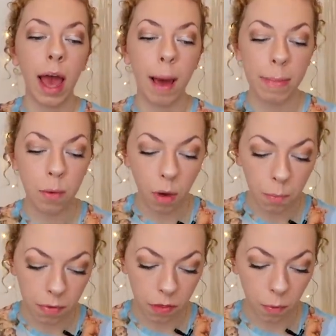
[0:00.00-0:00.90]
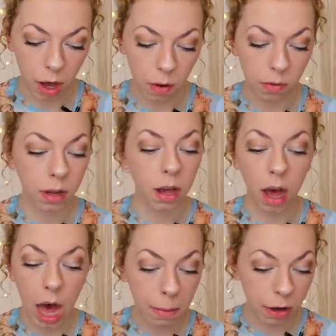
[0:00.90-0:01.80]
and be one with the world.
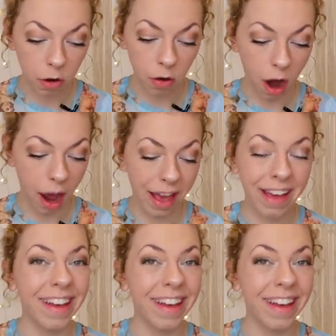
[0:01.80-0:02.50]
I'm gonna cry.